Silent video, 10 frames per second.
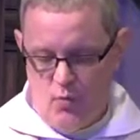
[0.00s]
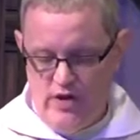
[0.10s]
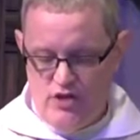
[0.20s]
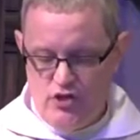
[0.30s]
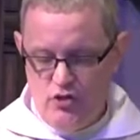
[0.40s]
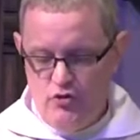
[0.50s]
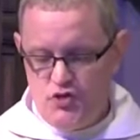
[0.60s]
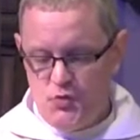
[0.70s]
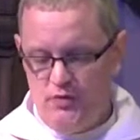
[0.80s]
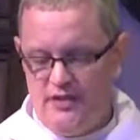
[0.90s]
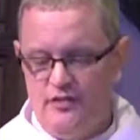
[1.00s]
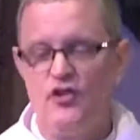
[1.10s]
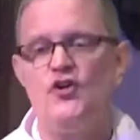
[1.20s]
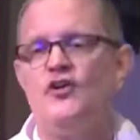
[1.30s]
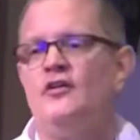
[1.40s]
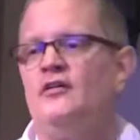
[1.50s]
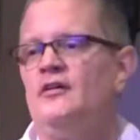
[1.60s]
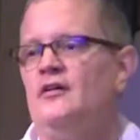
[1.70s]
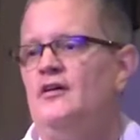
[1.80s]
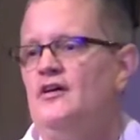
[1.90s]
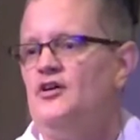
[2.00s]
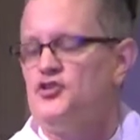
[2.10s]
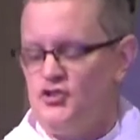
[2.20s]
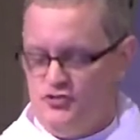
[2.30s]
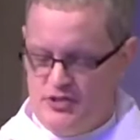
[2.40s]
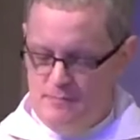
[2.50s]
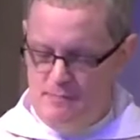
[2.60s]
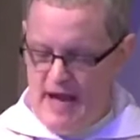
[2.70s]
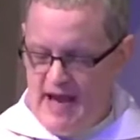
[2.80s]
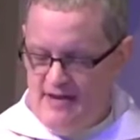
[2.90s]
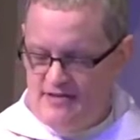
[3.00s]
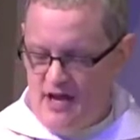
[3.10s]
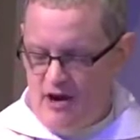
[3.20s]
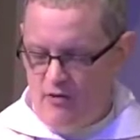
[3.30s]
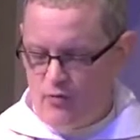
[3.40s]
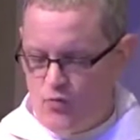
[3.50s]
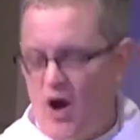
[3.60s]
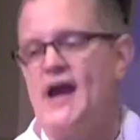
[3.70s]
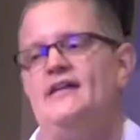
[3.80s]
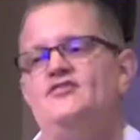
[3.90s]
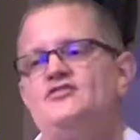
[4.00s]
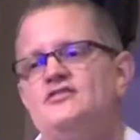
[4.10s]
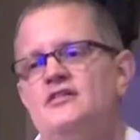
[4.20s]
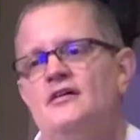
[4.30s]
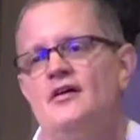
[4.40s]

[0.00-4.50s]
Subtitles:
we usually learn to demand our rights